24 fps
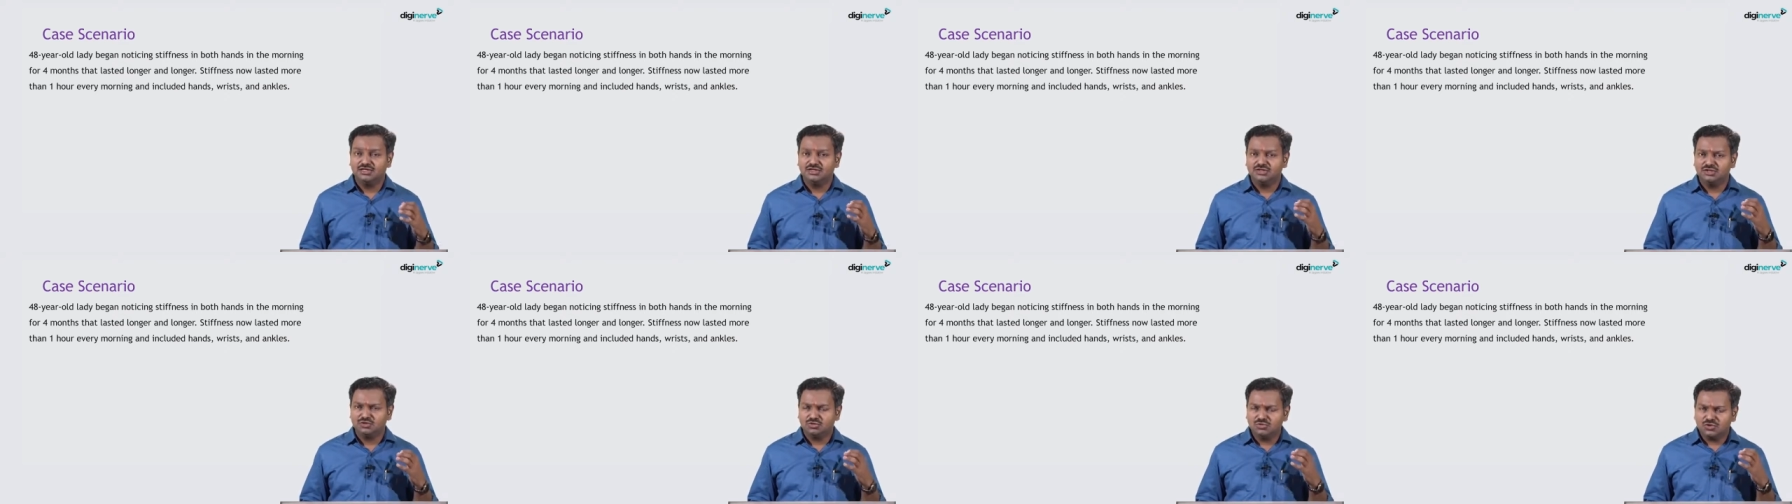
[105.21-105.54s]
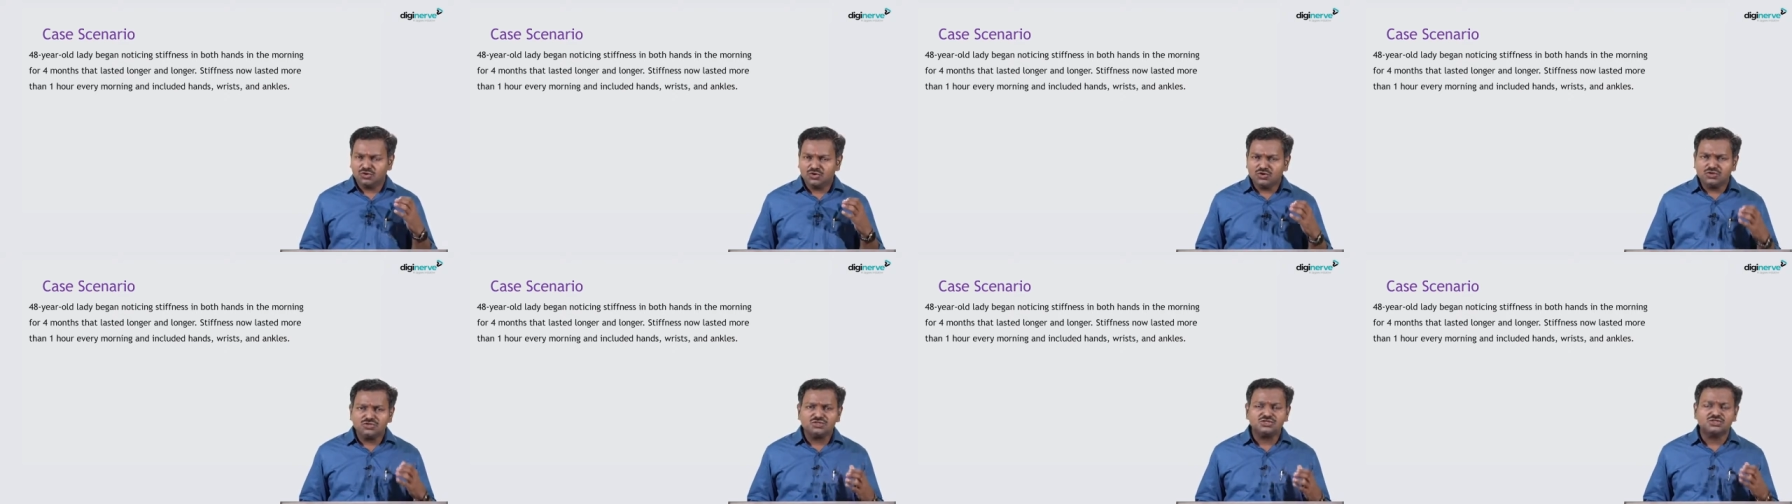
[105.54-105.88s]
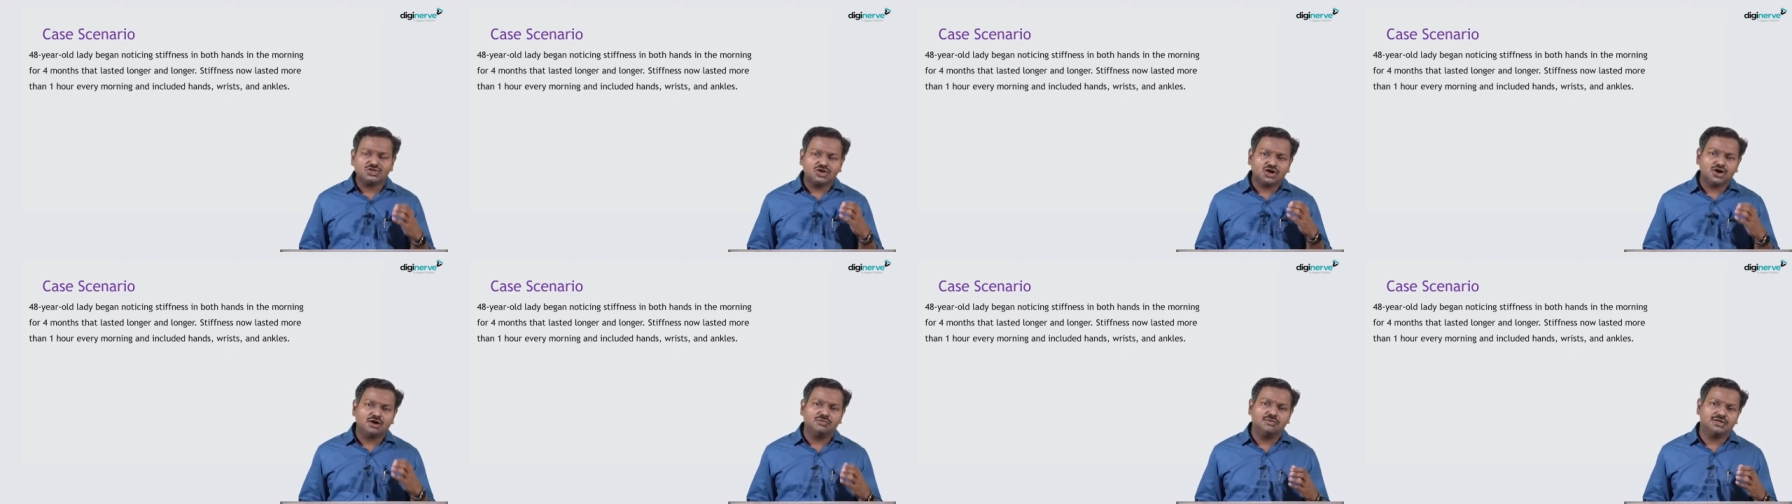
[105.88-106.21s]
The
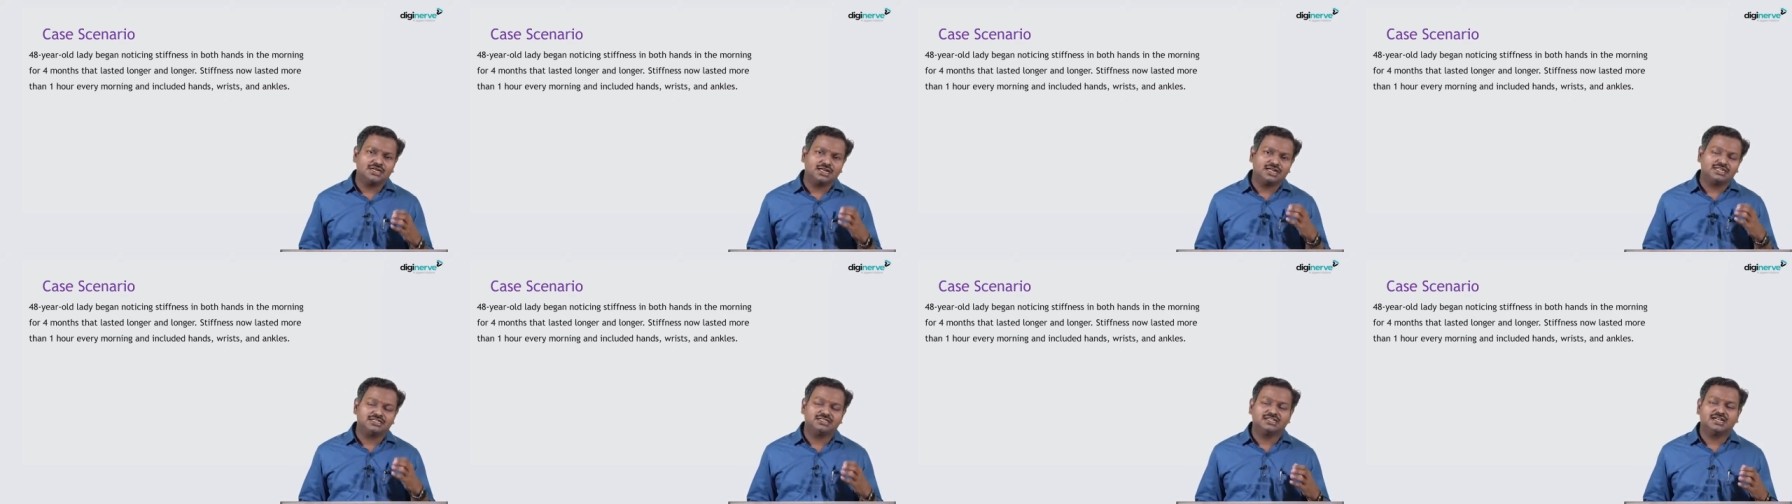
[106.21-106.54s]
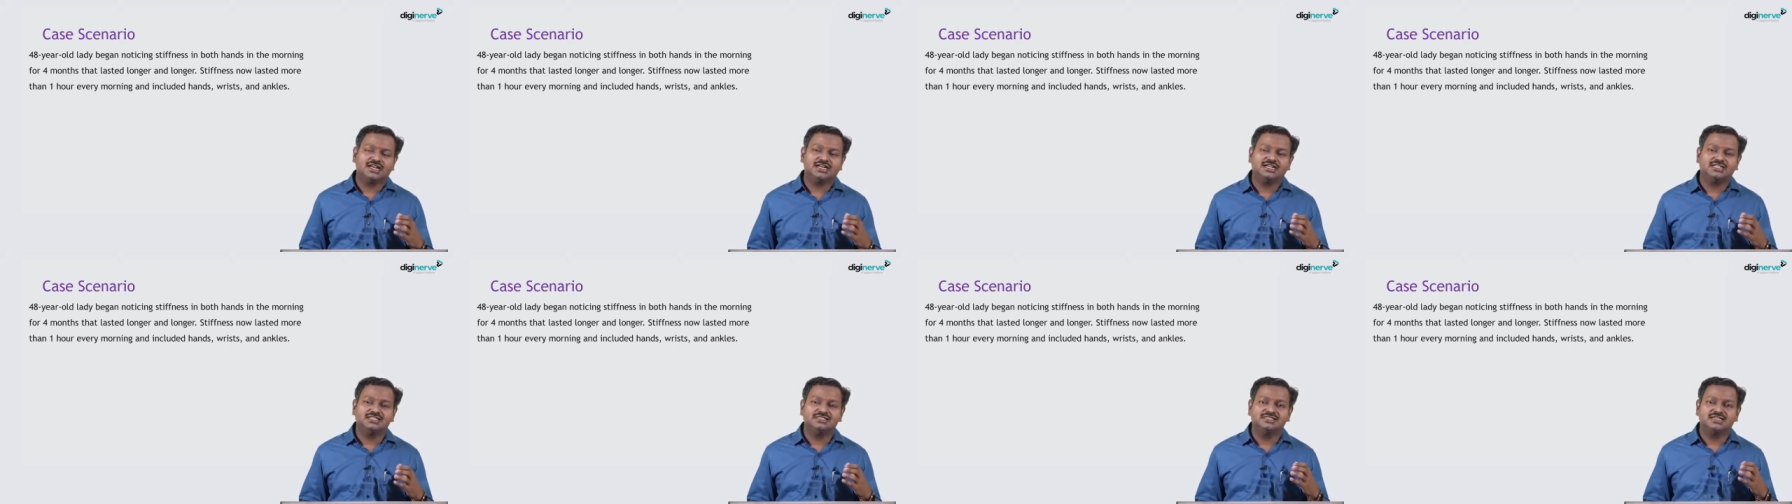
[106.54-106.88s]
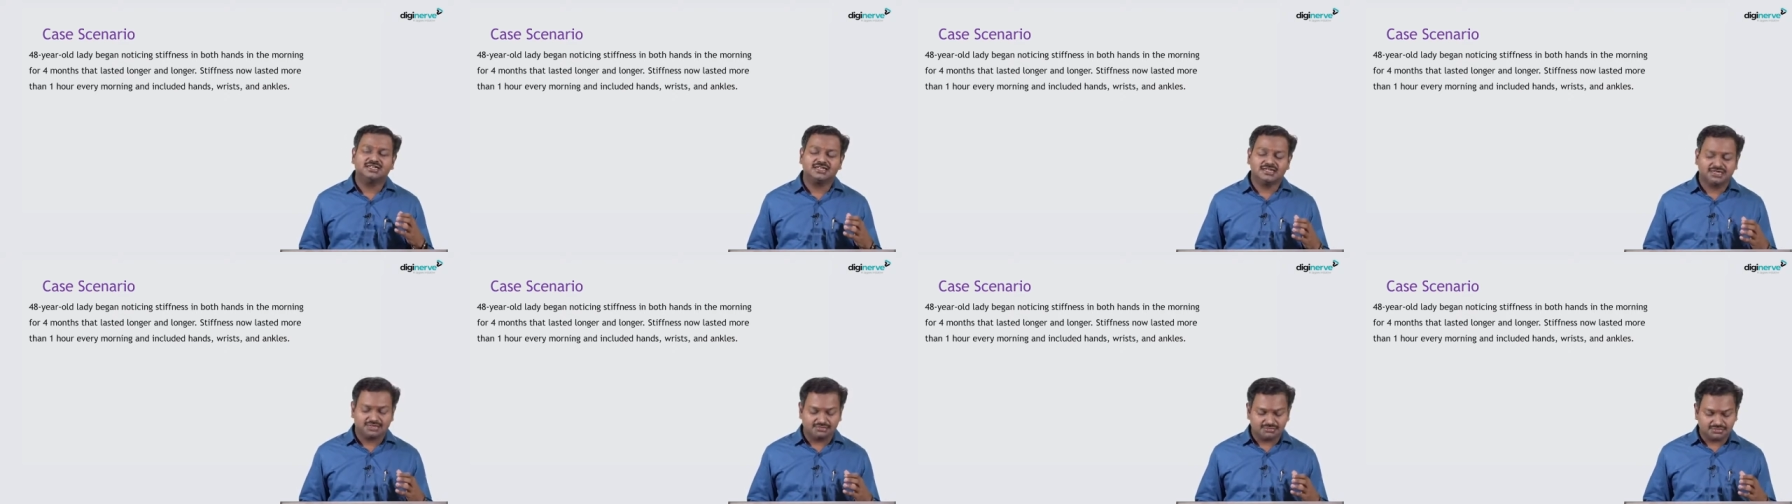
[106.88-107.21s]
most common arthritis
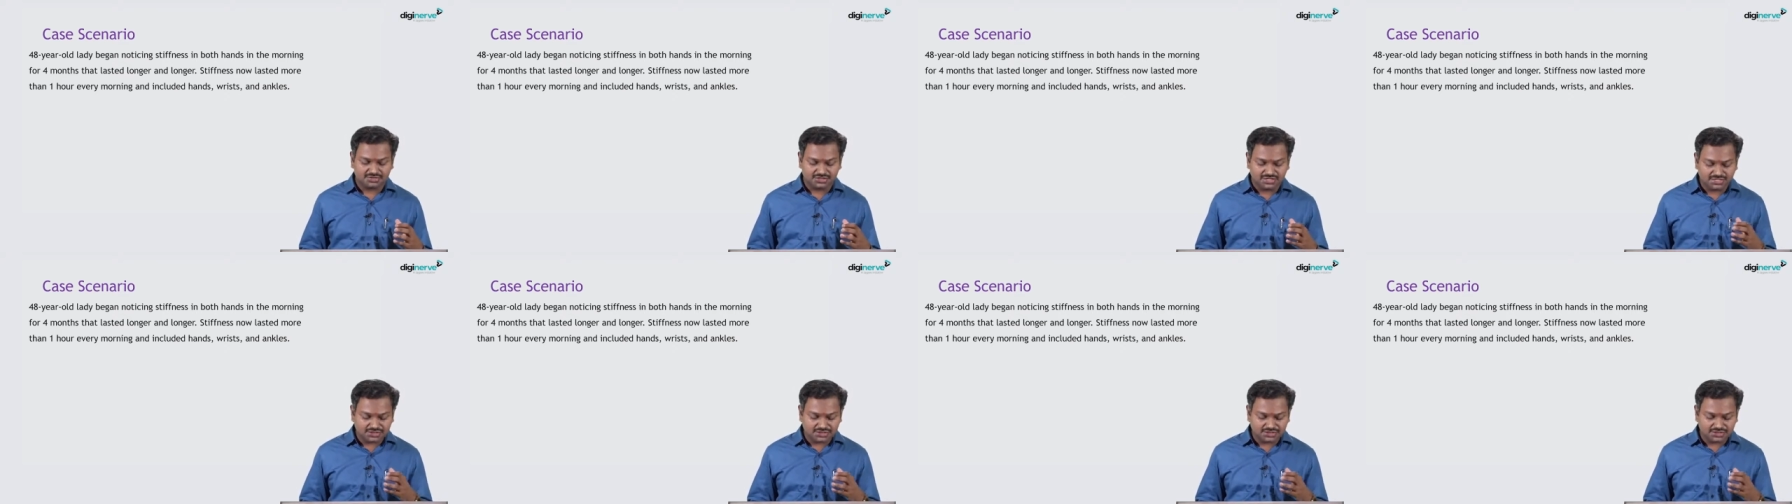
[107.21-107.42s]
that comes,